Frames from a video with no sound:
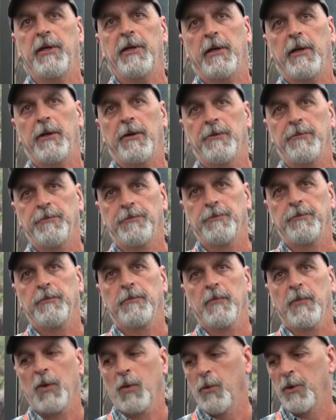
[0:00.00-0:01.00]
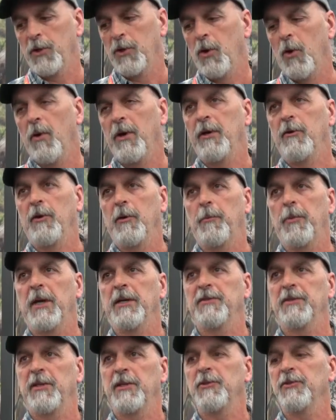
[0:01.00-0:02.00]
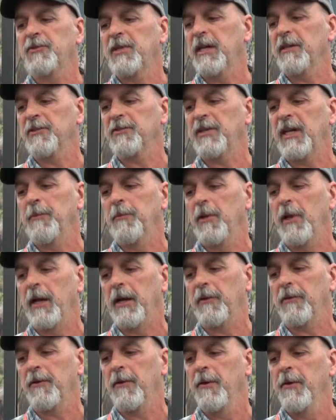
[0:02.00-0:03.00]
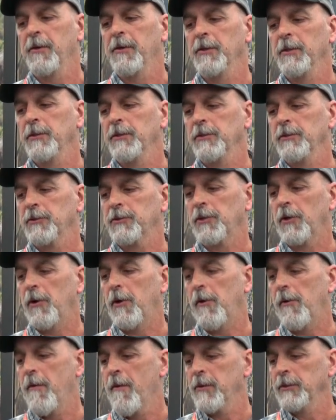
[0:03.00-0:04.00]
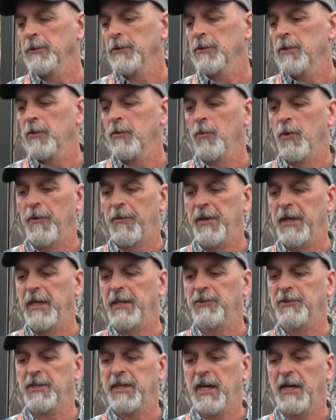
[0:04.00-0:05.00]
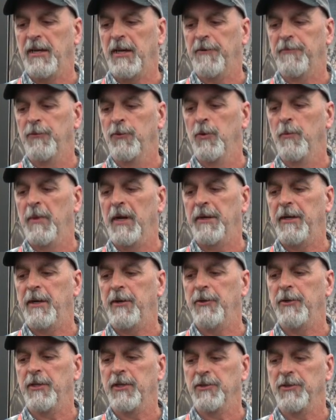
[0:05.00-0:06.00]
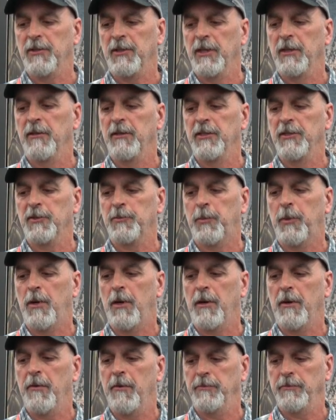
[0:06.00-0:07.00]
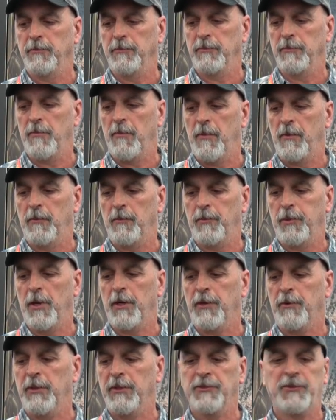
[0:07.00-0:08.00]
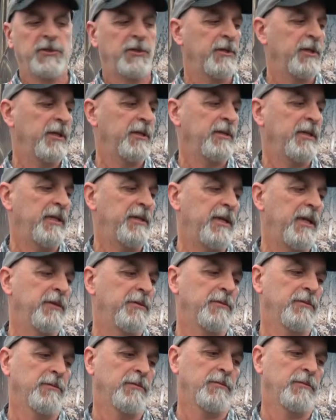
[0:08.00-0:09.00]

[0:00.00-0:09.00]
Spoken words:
here would go in and replace it, and you stay the same length. So with these, you got enough room on there. You can literally just plug your insert in, and then